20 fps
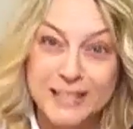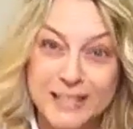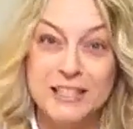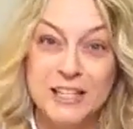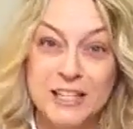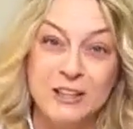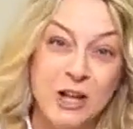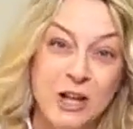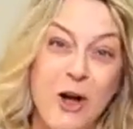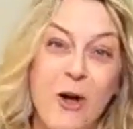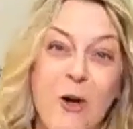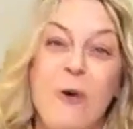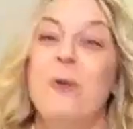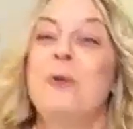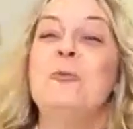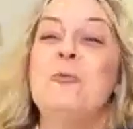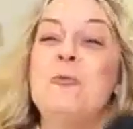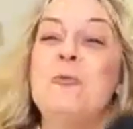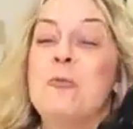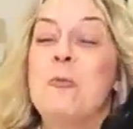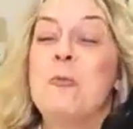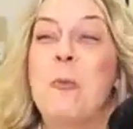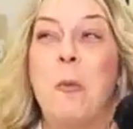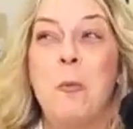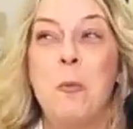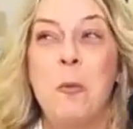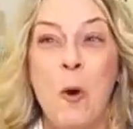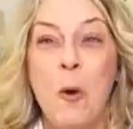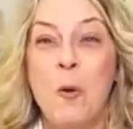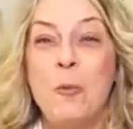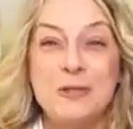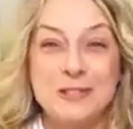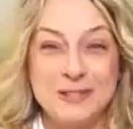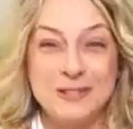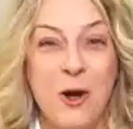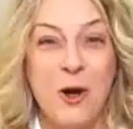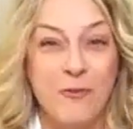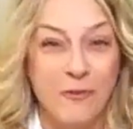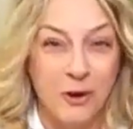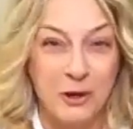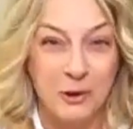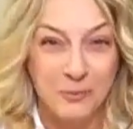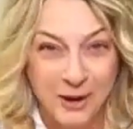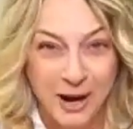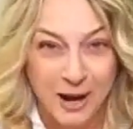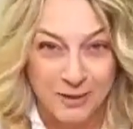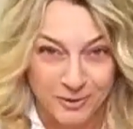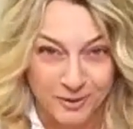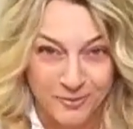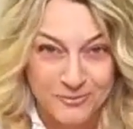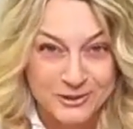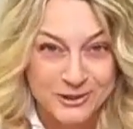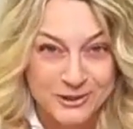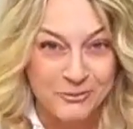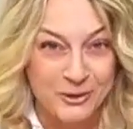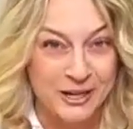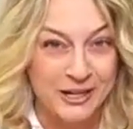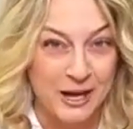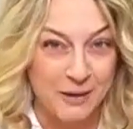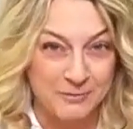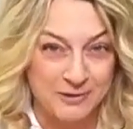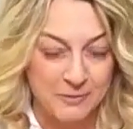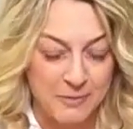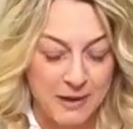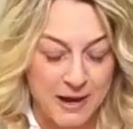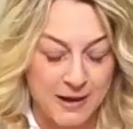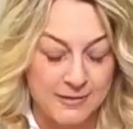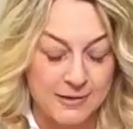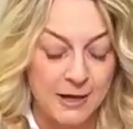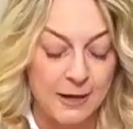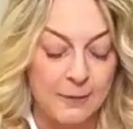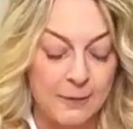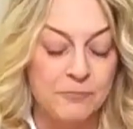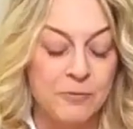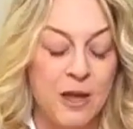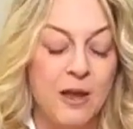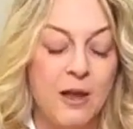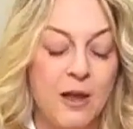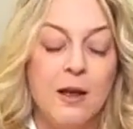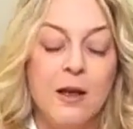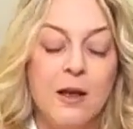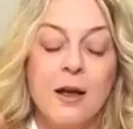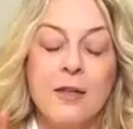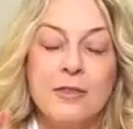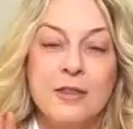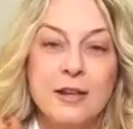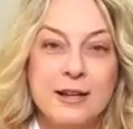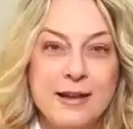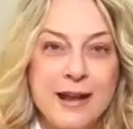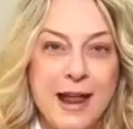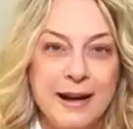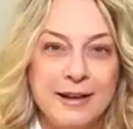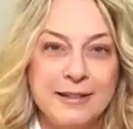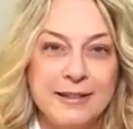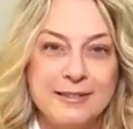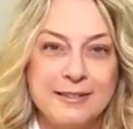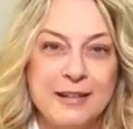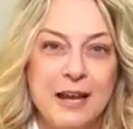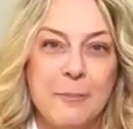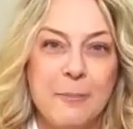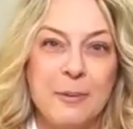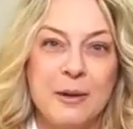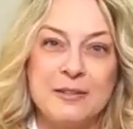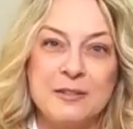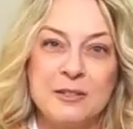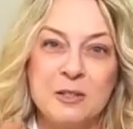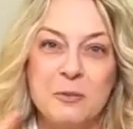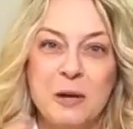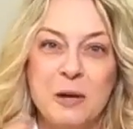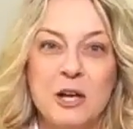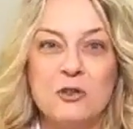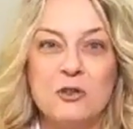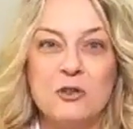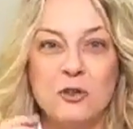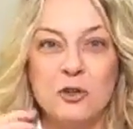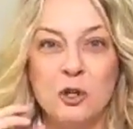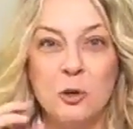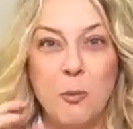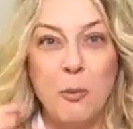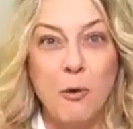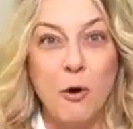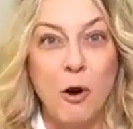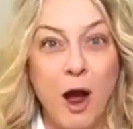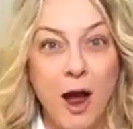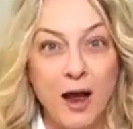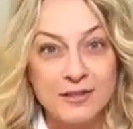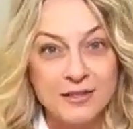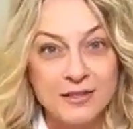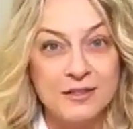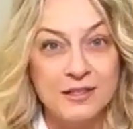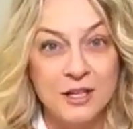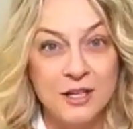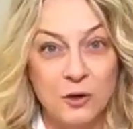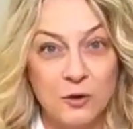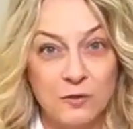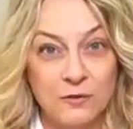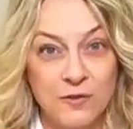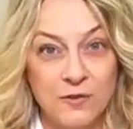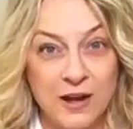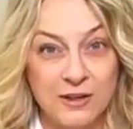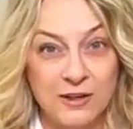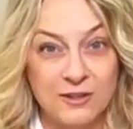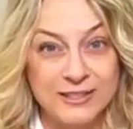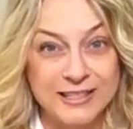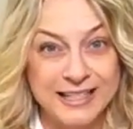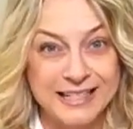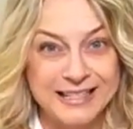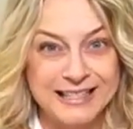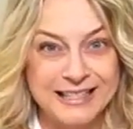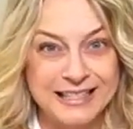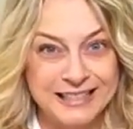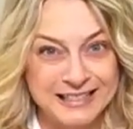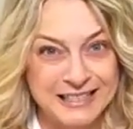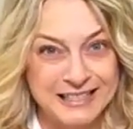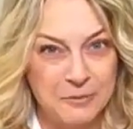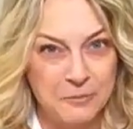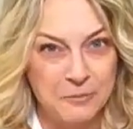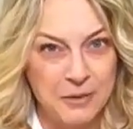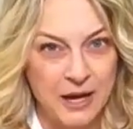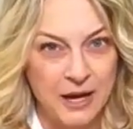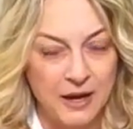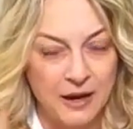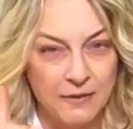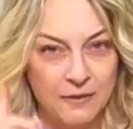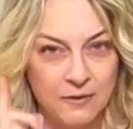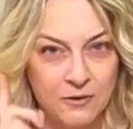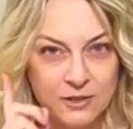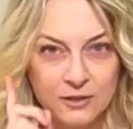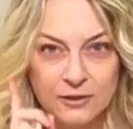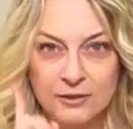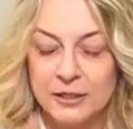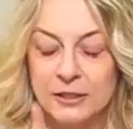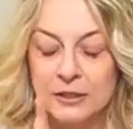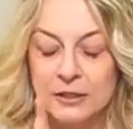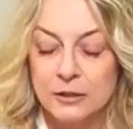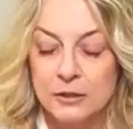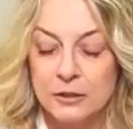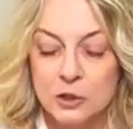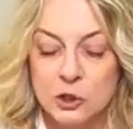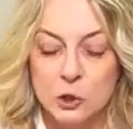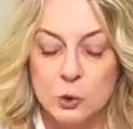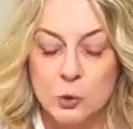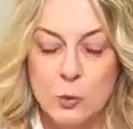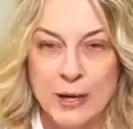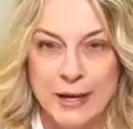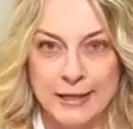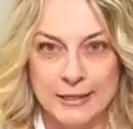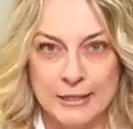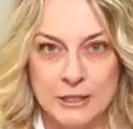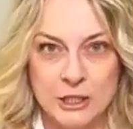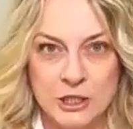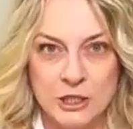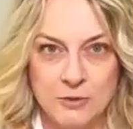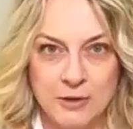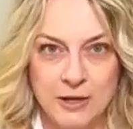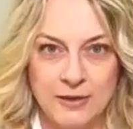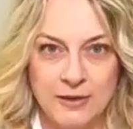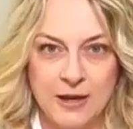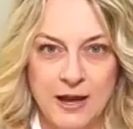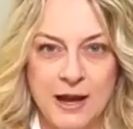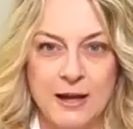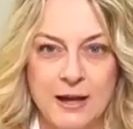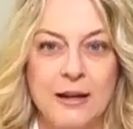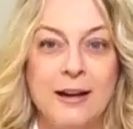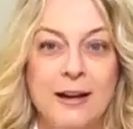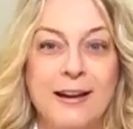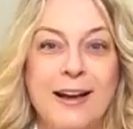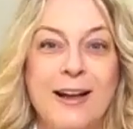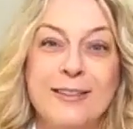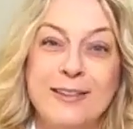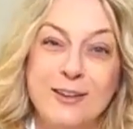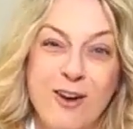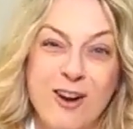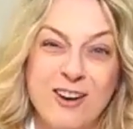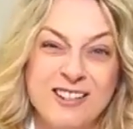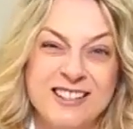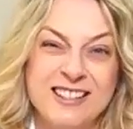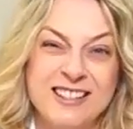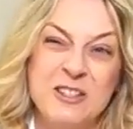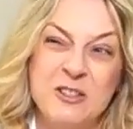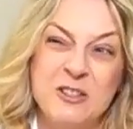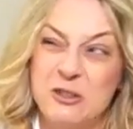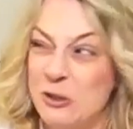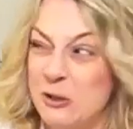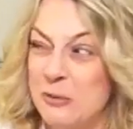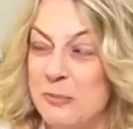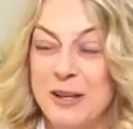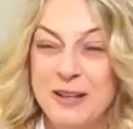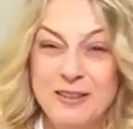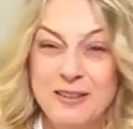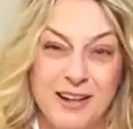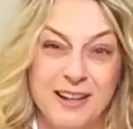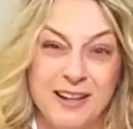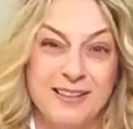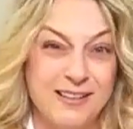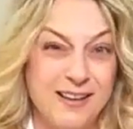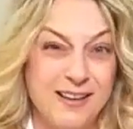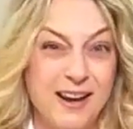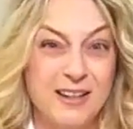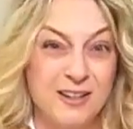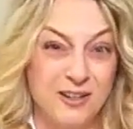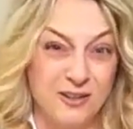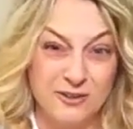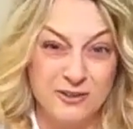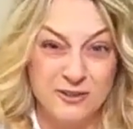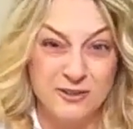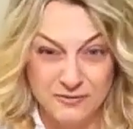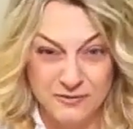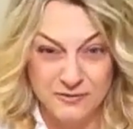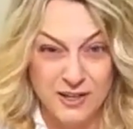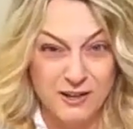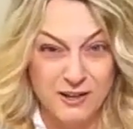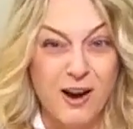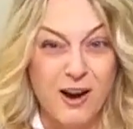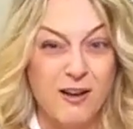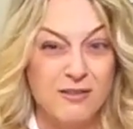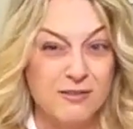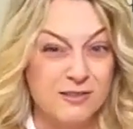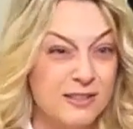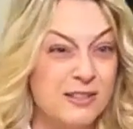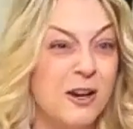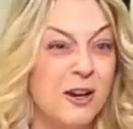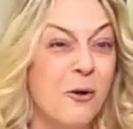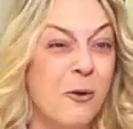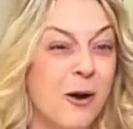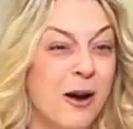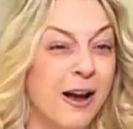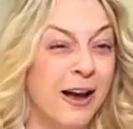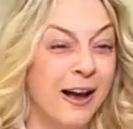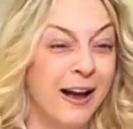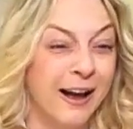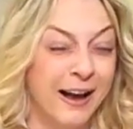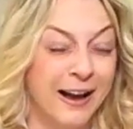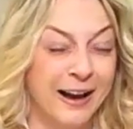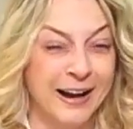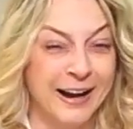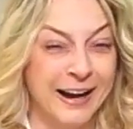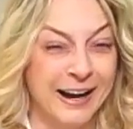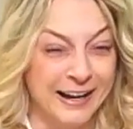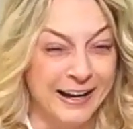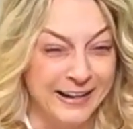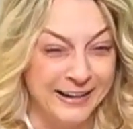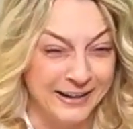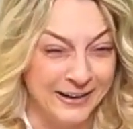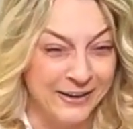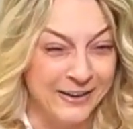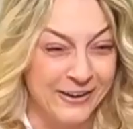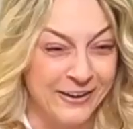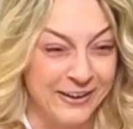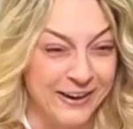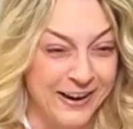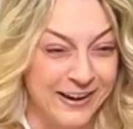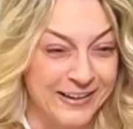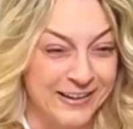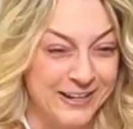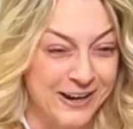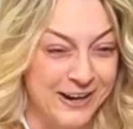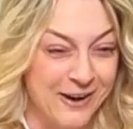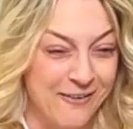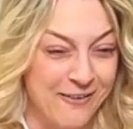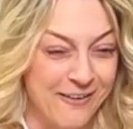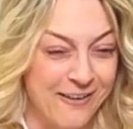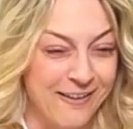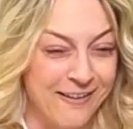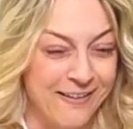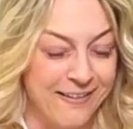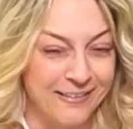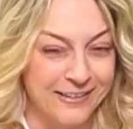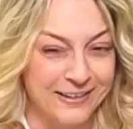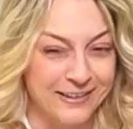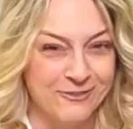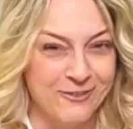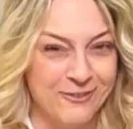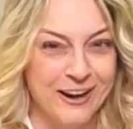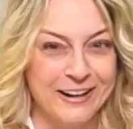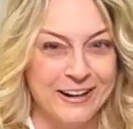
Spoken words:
alone won't solve all your problems when it comes to banding. The next step is to make sure you're processing your files in 16-bit, and there's a little trick to doing that honestly took me like 9 years to figure out. So here you guys go, all in